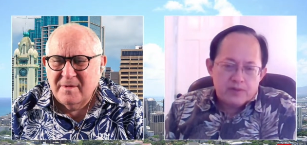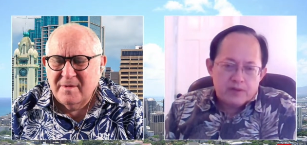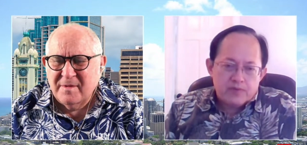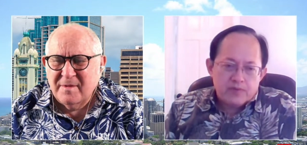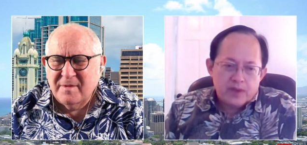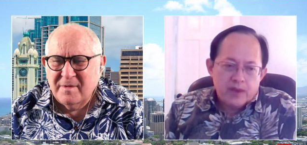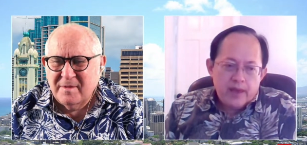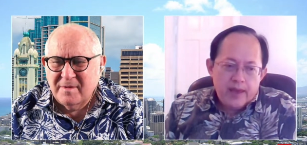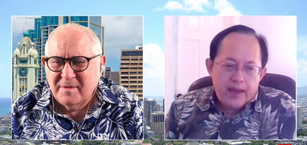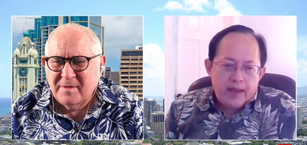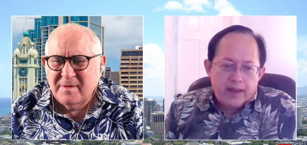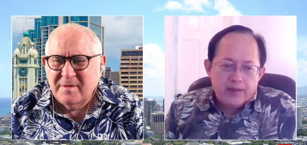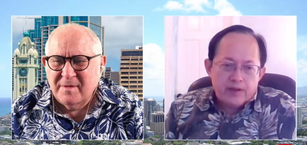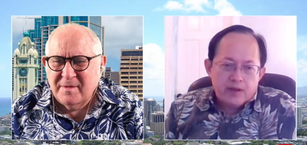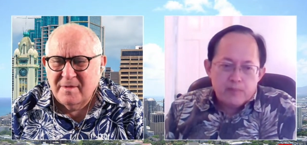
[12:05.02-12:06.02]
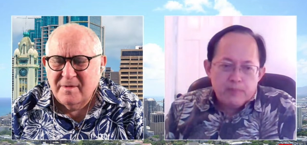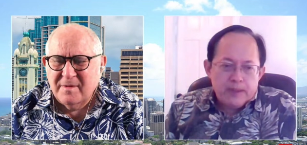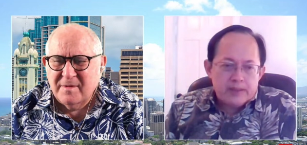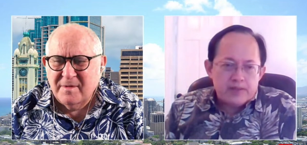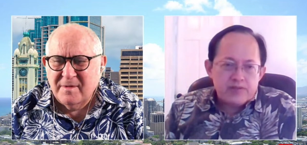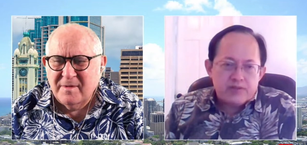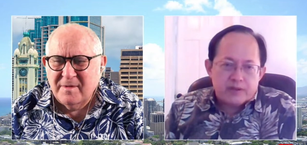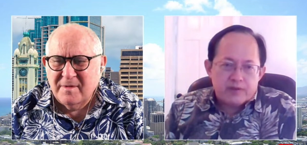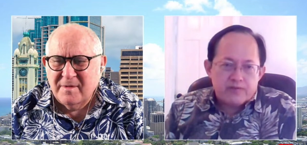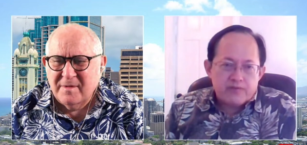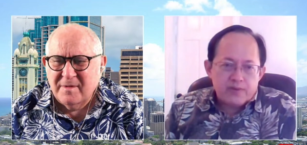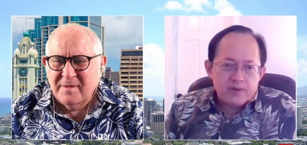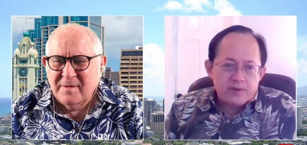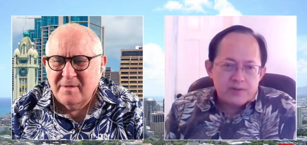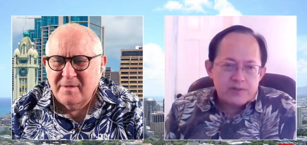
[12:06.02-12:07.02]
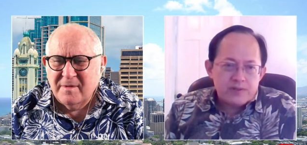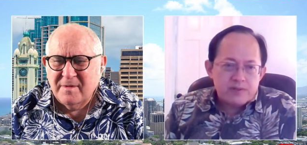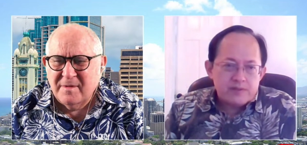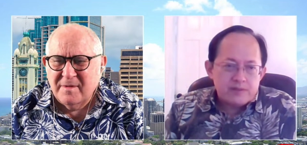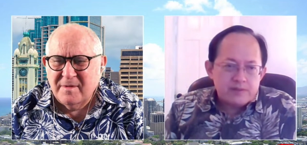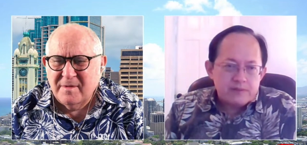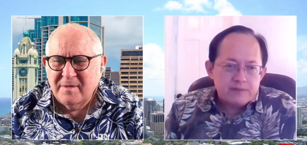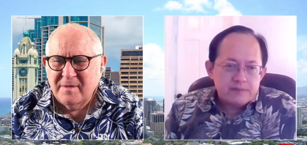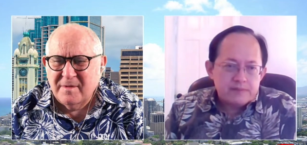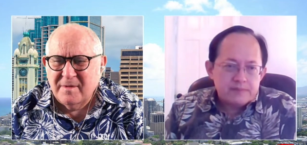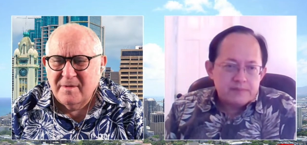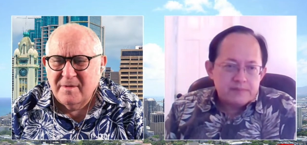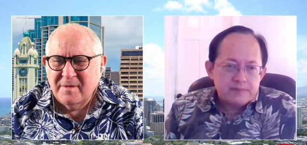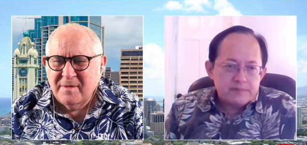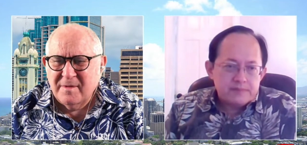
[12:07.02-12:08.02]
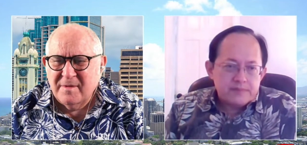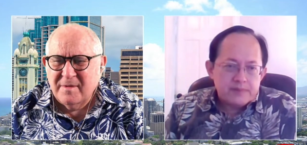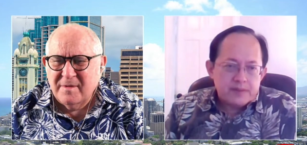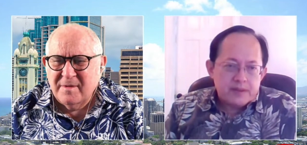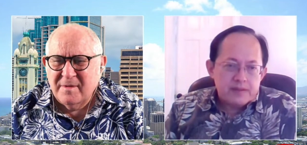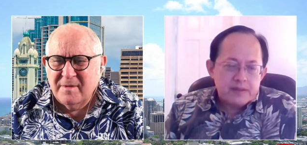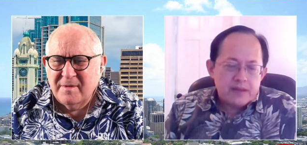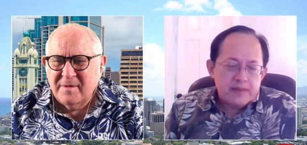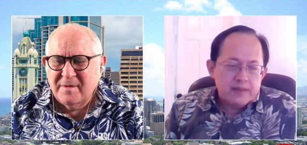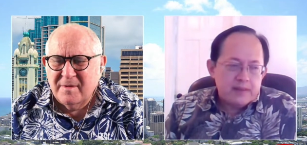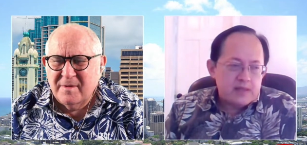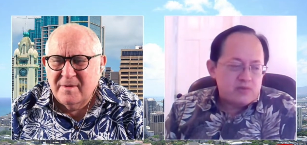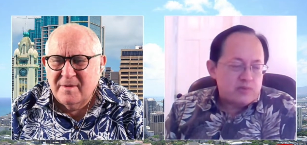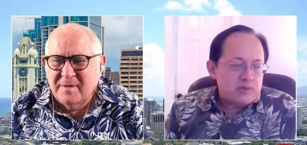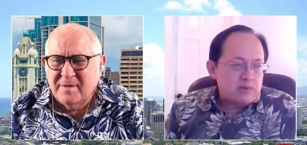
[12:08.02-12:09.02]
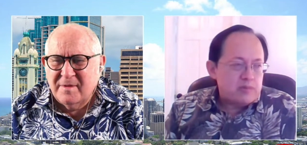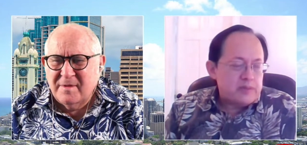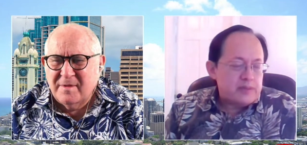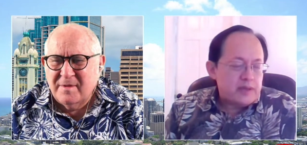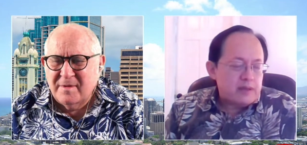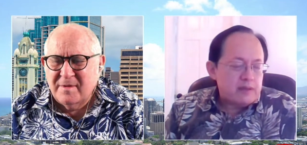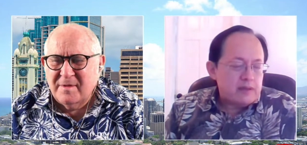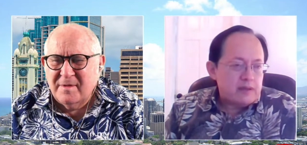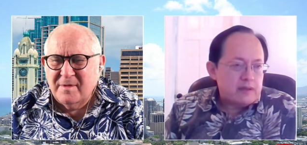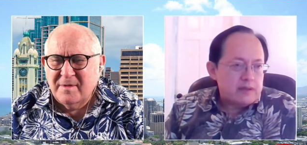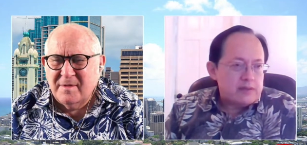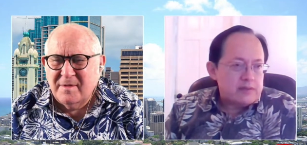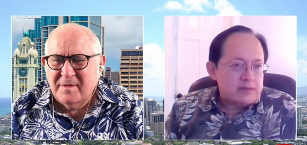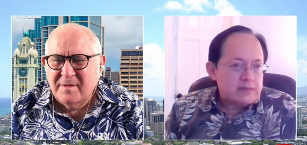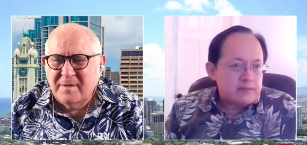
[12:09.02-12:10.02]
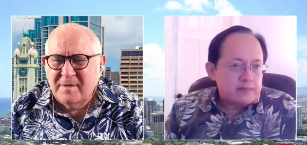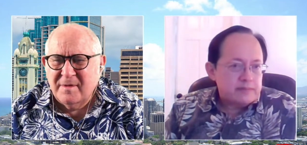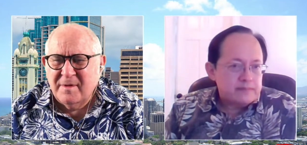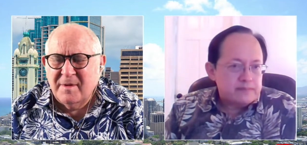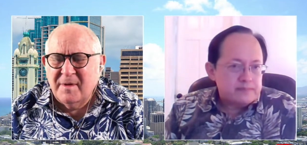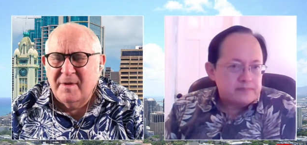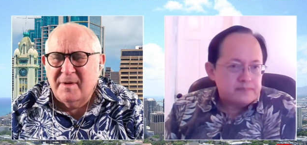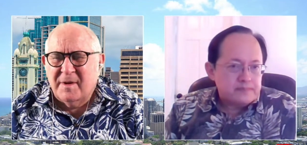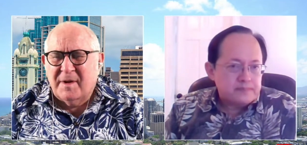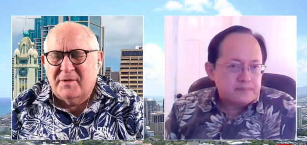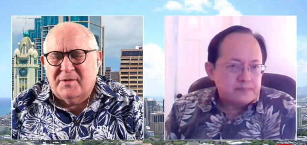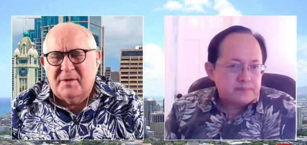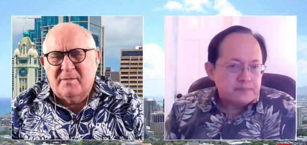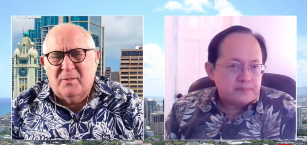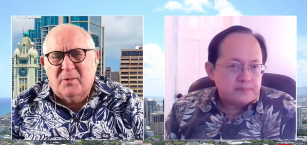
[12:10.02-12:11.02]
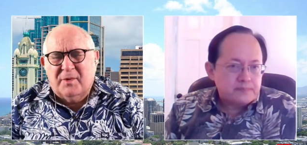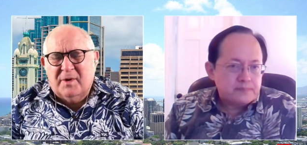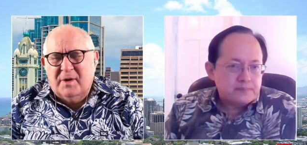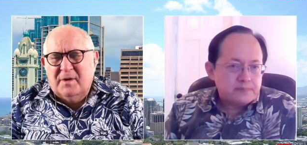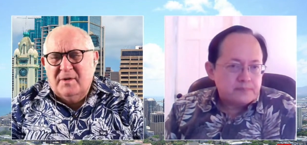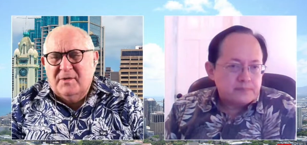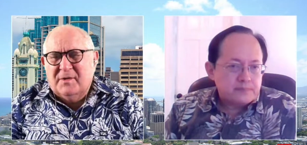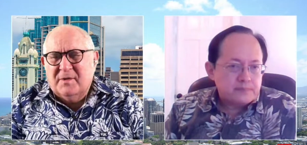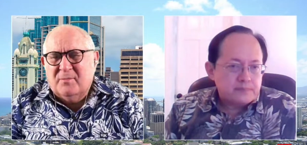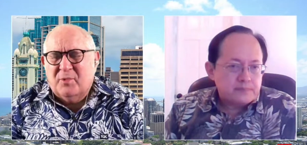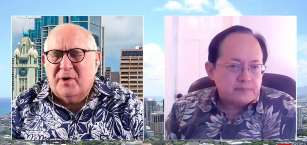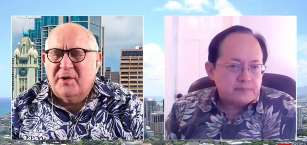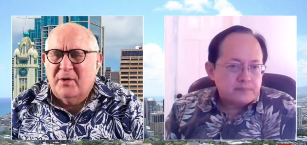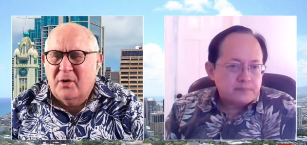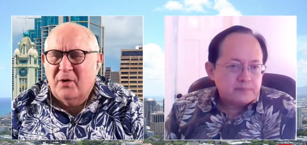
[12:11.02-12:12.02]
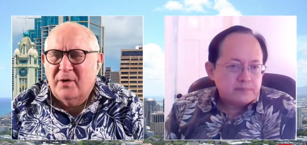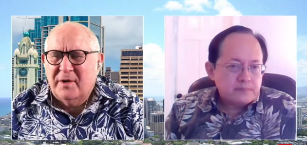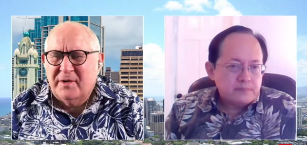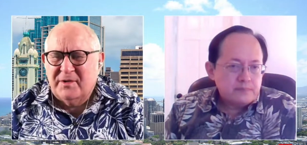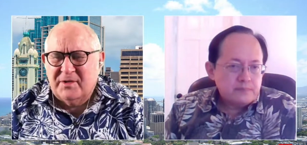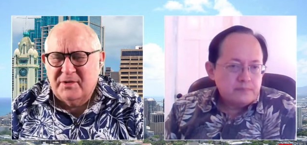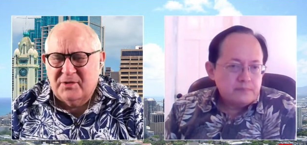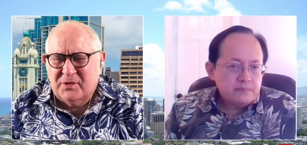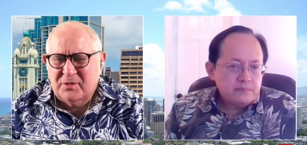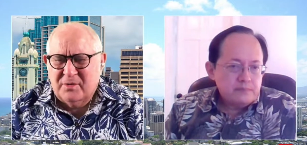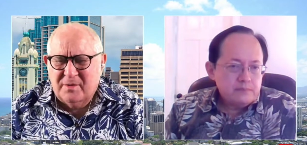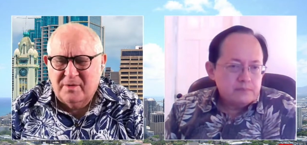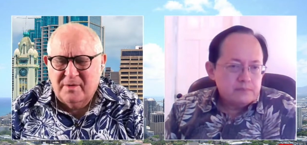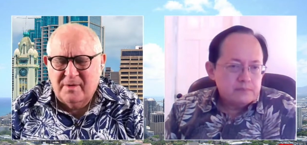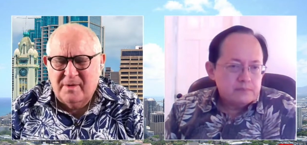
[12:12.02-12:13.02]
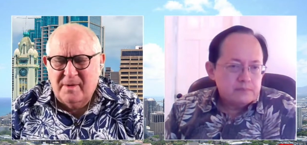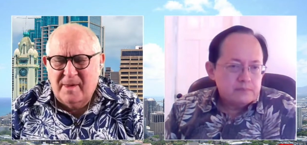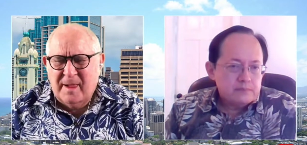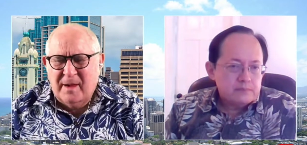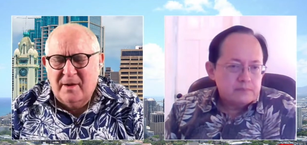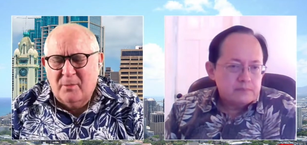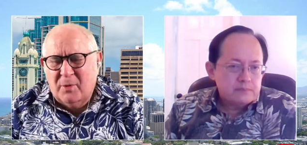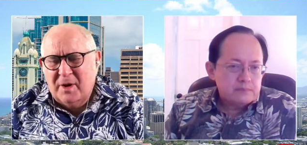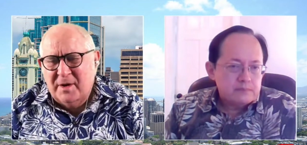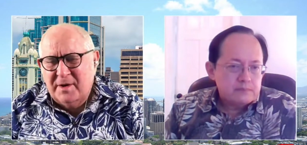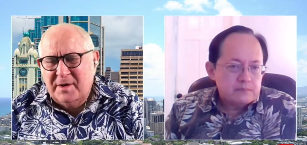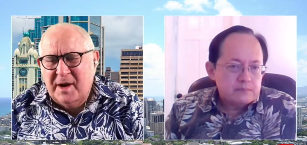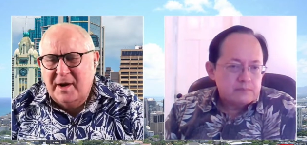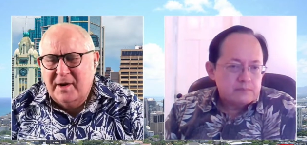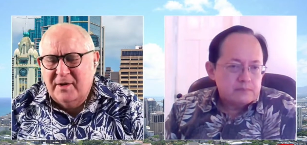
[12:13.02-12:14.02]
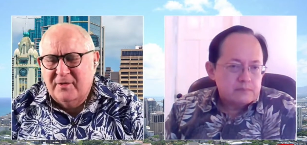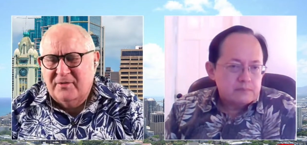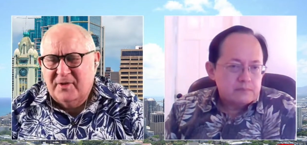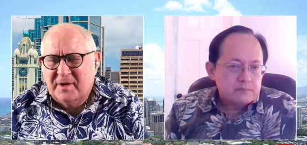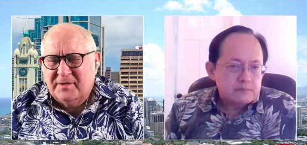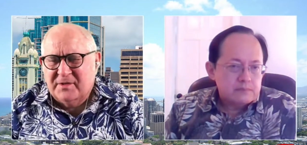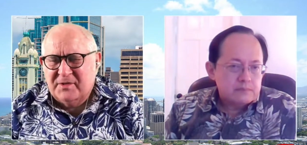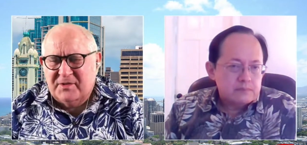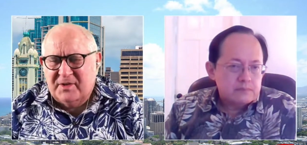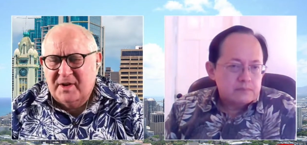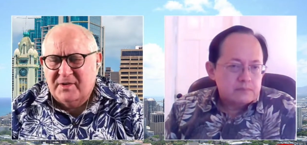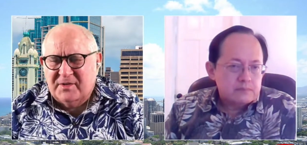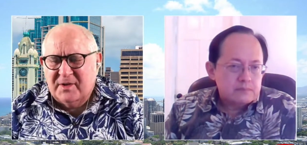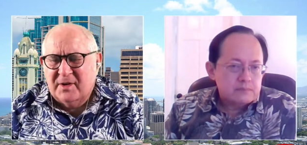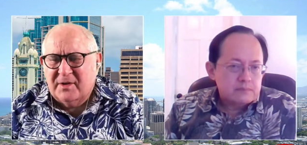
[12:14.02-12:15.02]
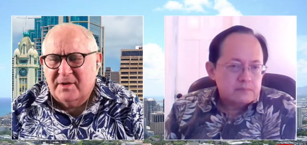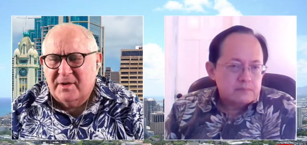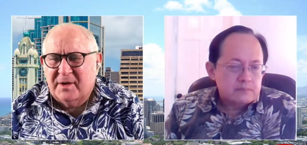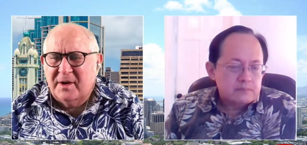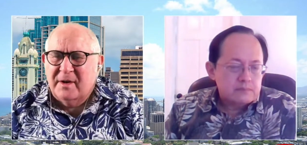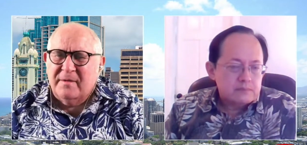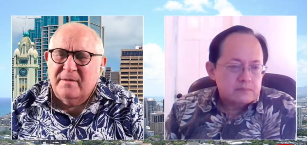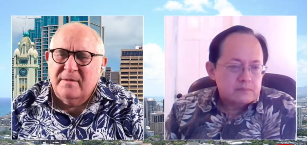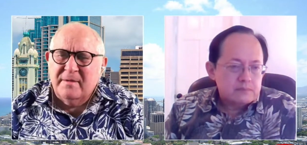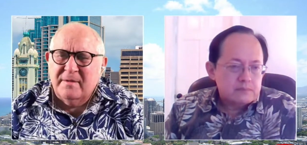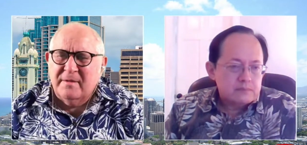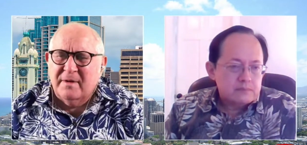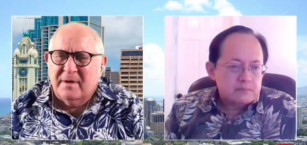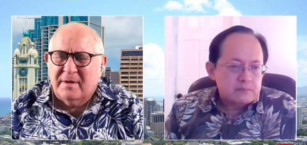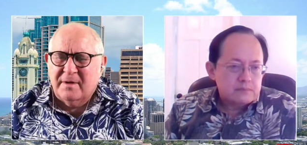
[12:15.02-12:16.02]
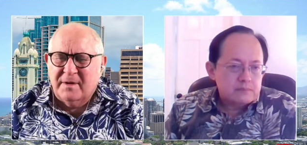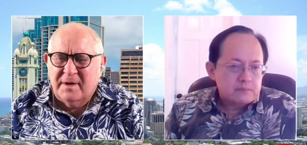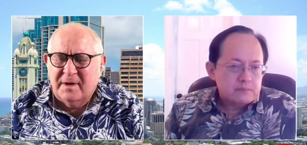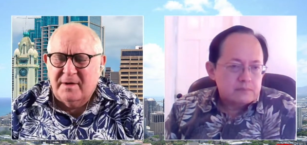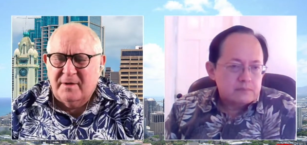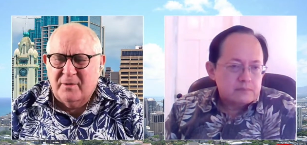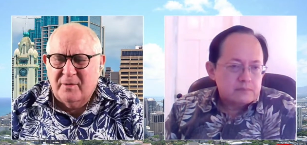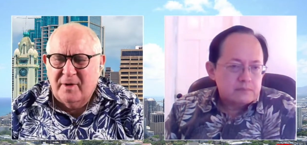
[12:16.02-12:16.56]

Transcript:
Speaker 1: stuff. Hey, you got to pay the state first. I, think that's what their mentality. Is. Yeah, it's a
Speaker 2: okay. It's a priorities issue. Well, in any event, the state's not going to get not going to get any